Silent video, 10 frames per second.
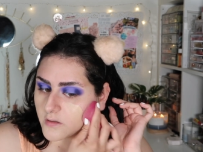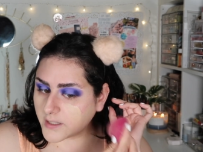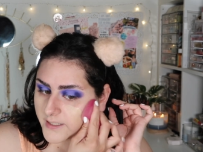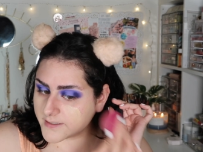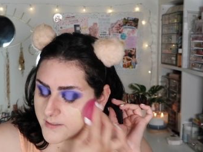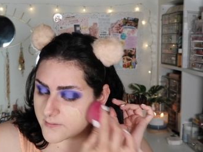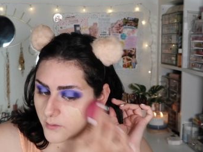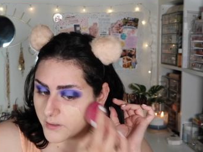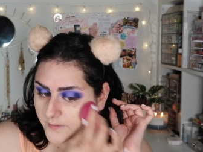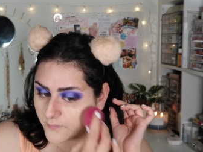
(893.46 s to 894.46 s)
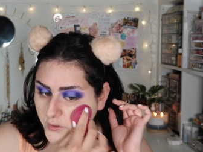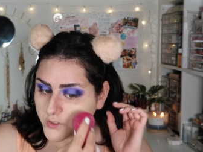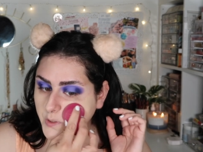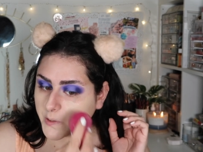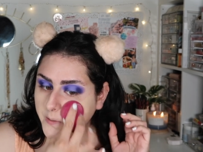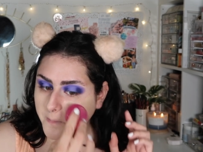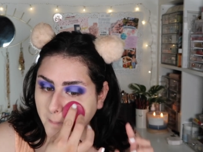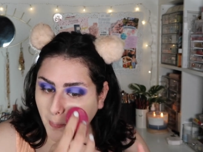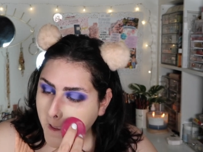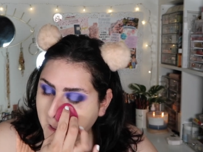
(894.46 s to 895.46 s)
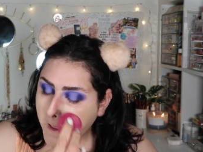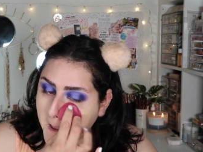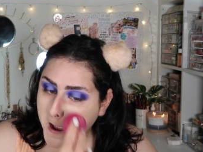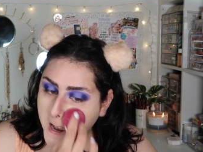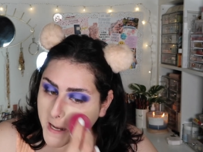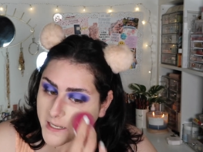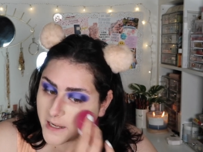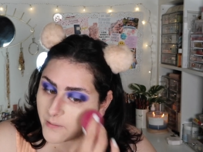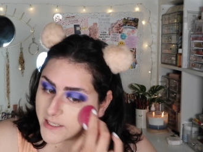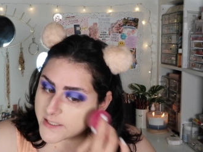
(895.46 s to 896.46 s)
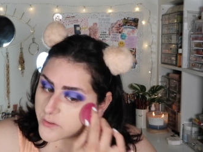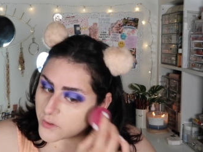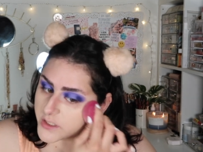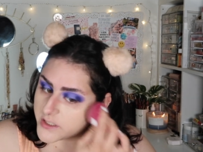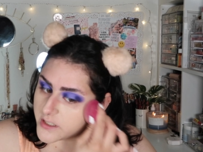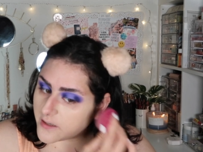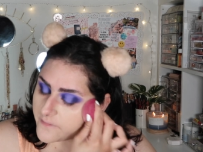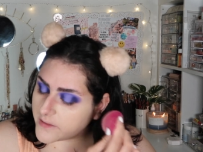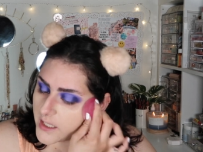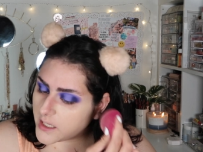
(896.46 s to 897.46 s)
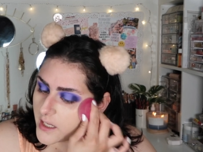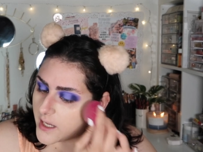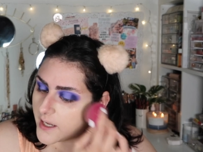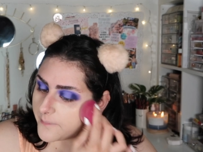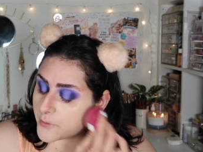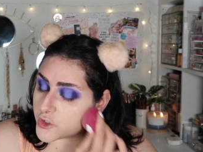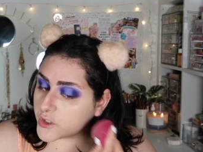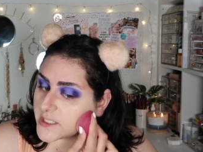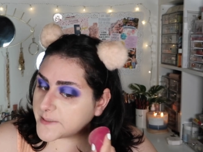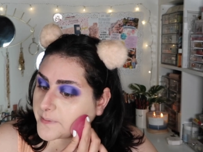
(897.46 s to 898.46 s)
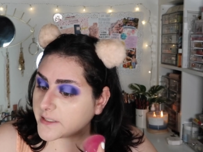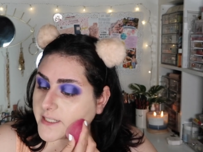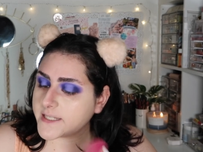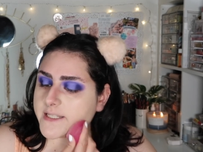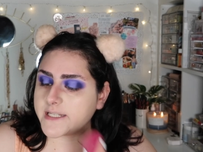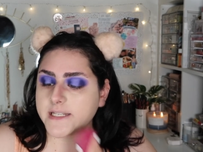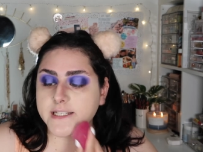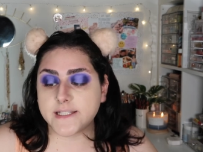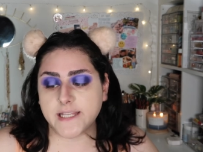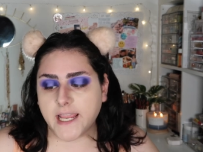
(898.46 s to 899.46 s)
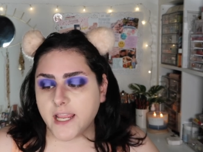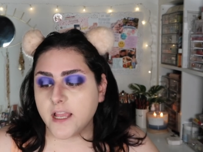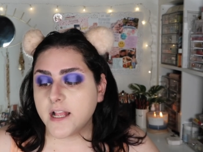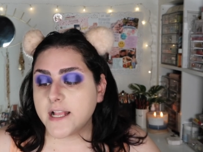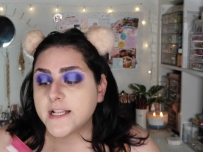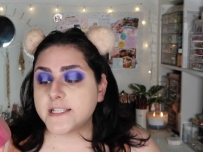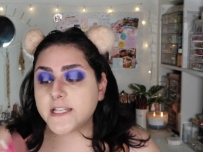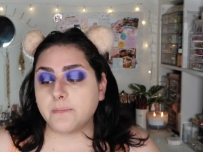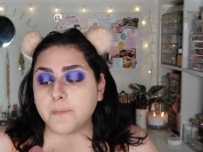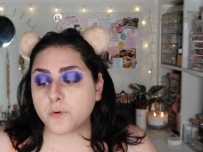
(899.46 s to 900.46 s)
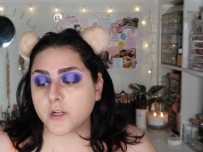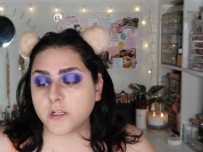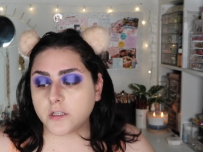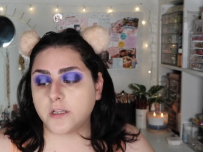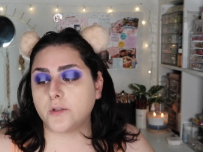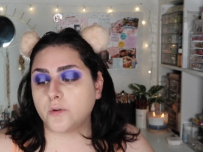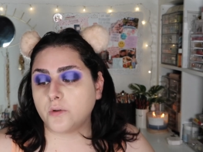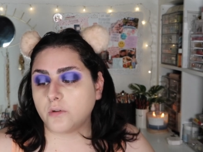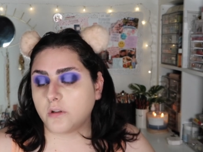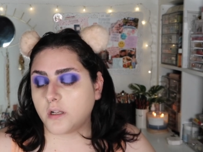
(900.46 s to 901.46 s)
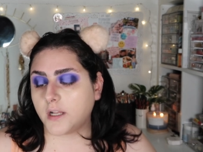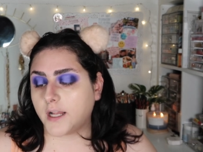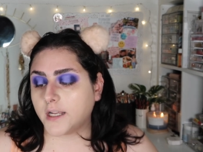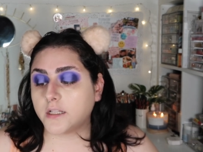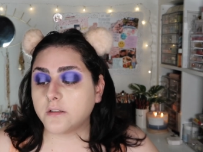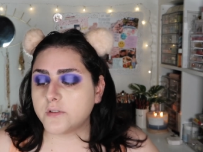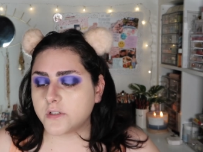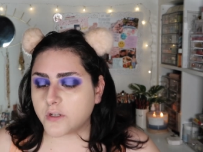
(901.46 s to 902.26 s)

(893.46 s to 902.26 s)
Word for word: that it's so unfortunate. Now, a source of the uh, Portuguese police did say some important clue uh, clues